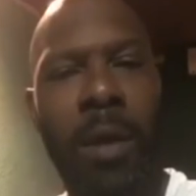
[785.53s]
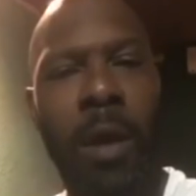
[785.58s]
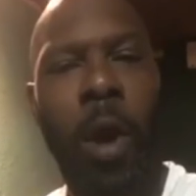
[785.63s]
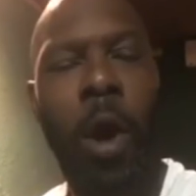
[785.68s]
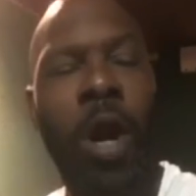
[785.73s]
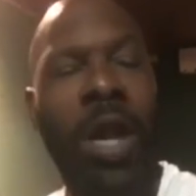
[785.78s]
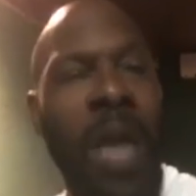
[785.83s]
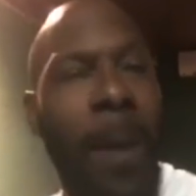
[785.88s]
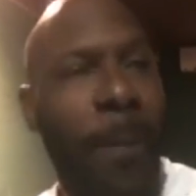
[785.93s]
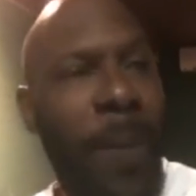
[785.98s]

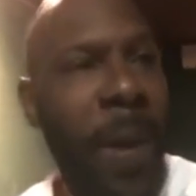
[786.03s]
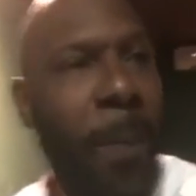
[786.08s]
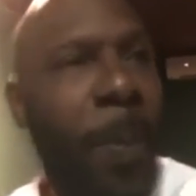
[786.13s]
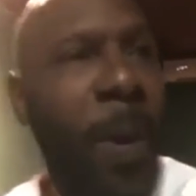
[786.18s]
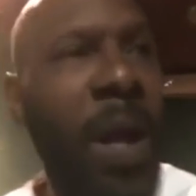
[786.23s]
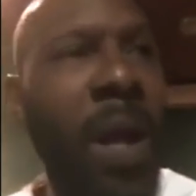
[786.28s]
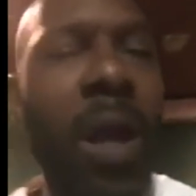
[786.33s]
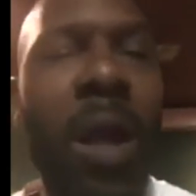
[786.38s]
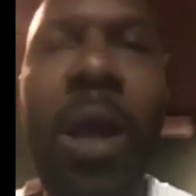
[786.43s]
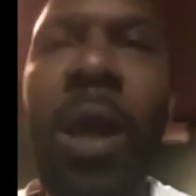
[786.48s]
All the
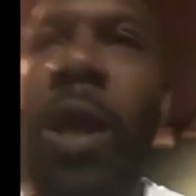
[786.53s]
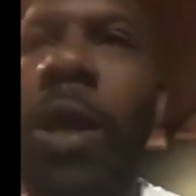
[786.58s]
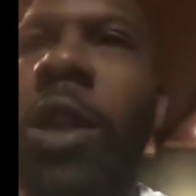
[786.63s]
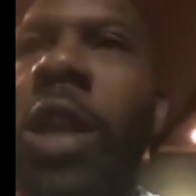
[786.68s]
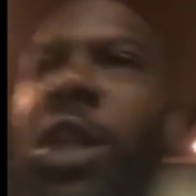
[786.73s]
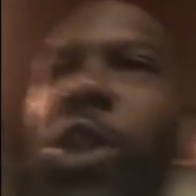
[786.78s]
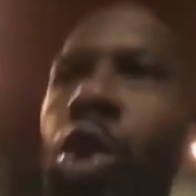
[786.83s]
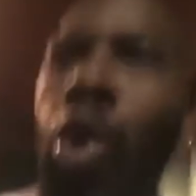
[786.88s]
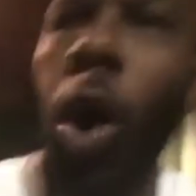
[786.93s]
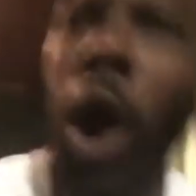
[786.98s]
people
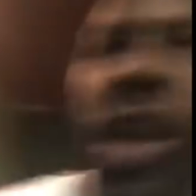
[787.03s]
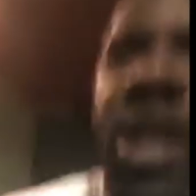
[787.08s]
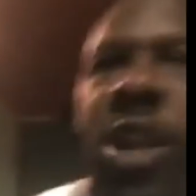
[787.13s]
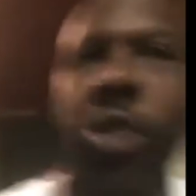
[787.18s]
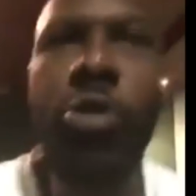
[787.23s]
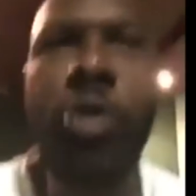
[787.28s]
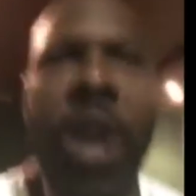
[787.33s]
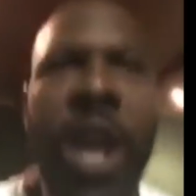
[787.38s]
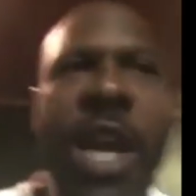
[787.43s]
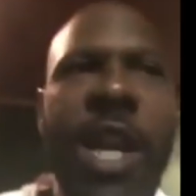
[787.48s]
just go on the
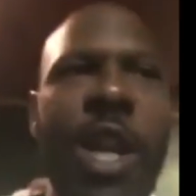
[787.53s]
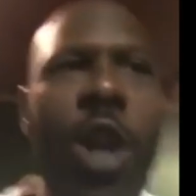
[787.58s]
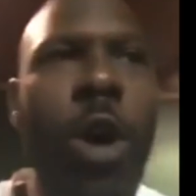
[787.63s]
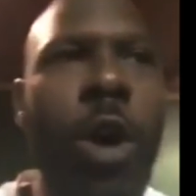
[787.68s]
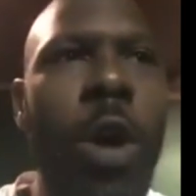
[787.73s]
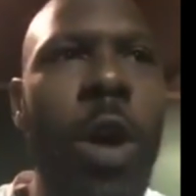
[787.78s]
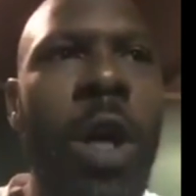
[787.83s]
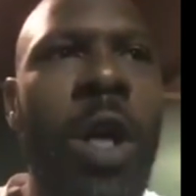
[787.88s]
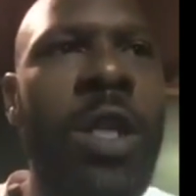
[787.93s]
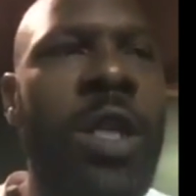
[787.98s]

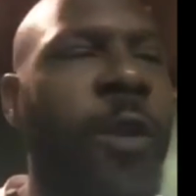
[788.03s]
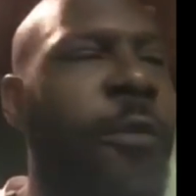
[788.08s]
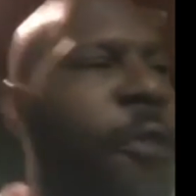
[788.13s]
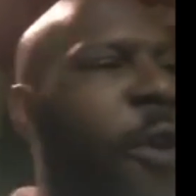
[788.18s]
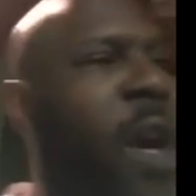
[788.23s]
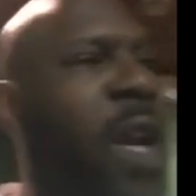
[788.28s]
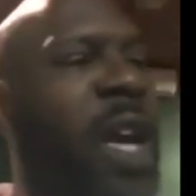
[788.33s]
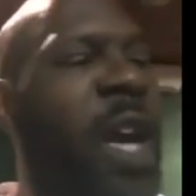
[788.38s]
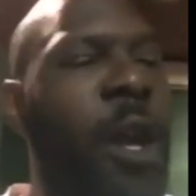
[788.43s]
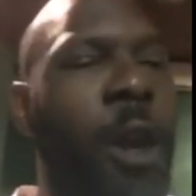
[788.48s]
radio to
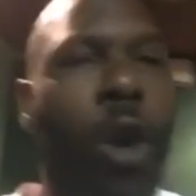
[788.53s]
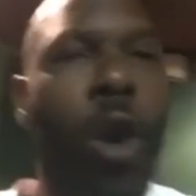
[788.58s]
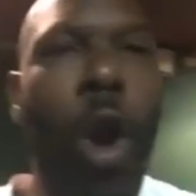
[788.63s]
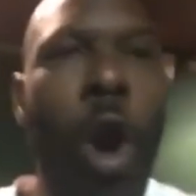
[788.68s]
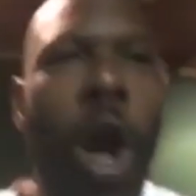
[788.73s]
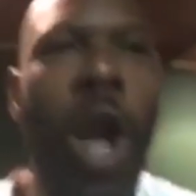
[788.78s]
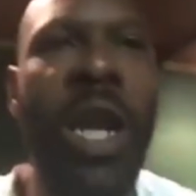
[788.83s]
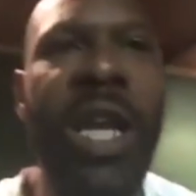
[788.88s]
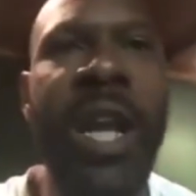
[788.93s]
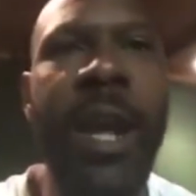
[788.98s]
fucking
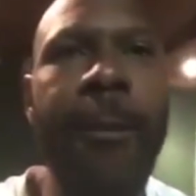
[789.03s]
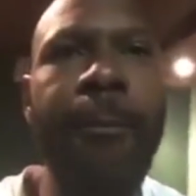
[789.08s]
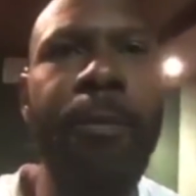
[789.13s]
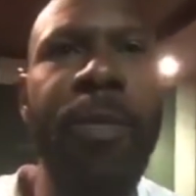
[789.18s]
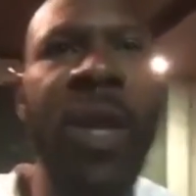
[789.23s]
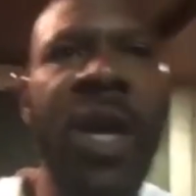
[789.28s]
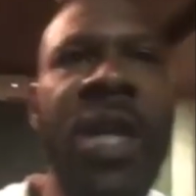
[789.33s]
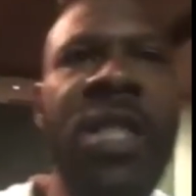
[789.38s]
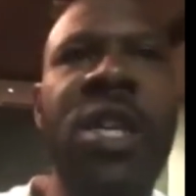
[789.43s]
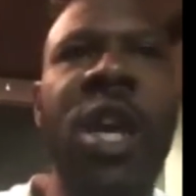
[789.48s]
call
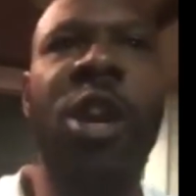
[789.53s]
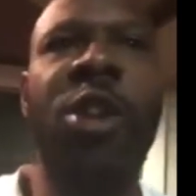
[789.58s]
him, to